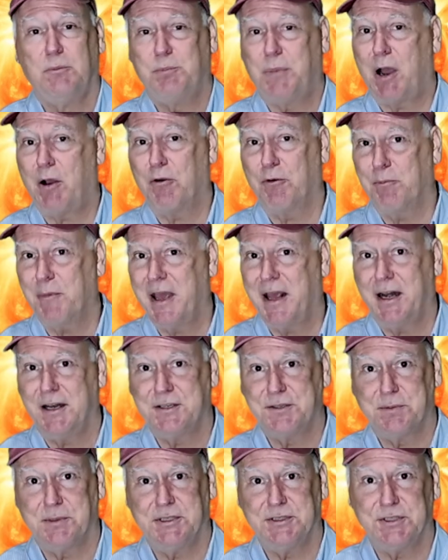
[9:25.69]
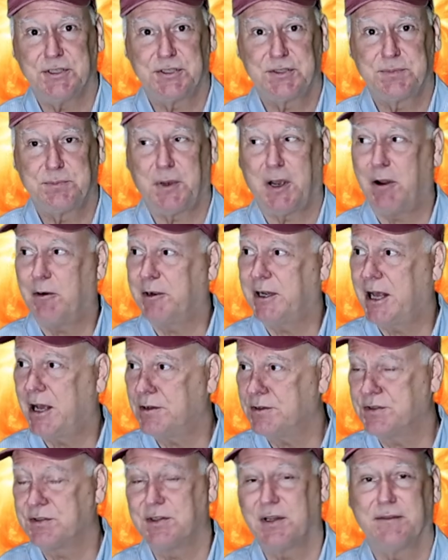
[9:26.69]
Power management, just power
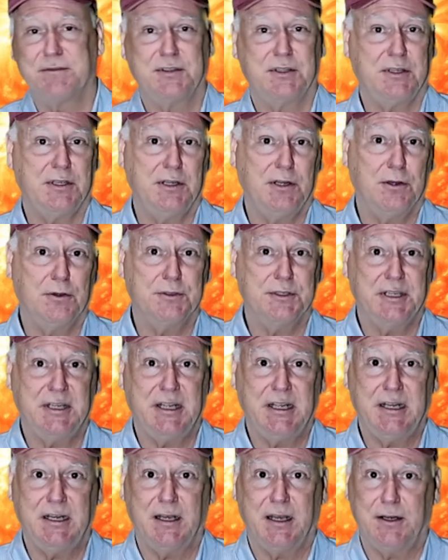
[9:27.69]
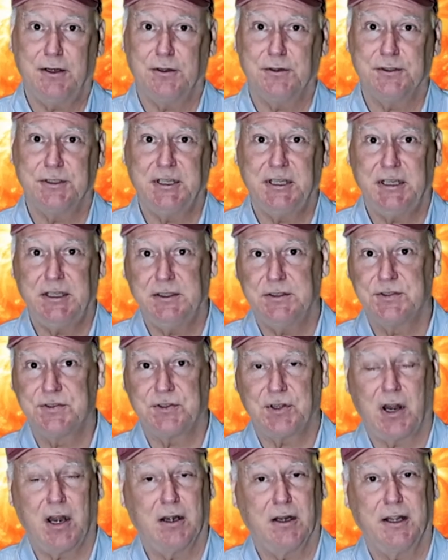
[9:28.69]
down stuff that you don't need. I don't need the
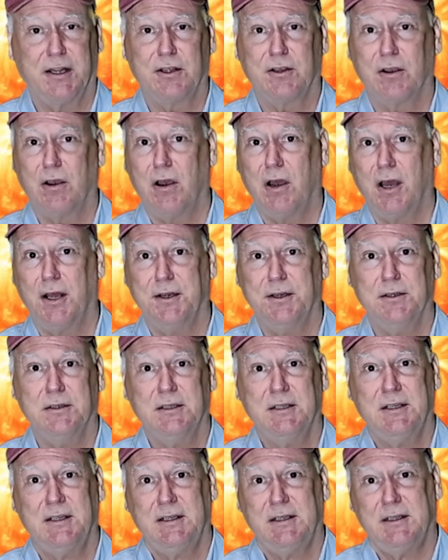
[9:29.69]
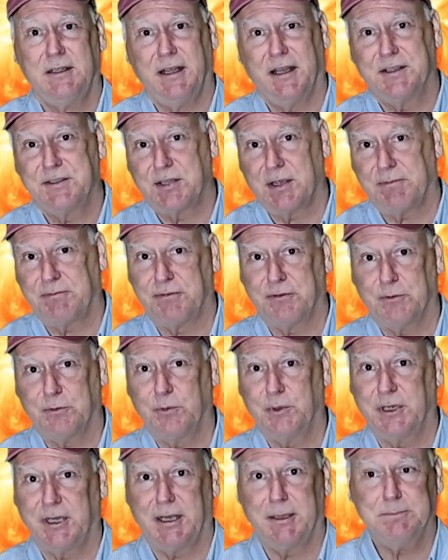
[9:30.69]
Starlink on, except for
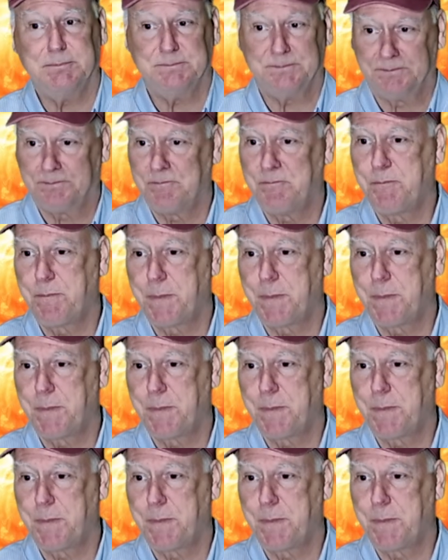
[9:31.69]
when I'm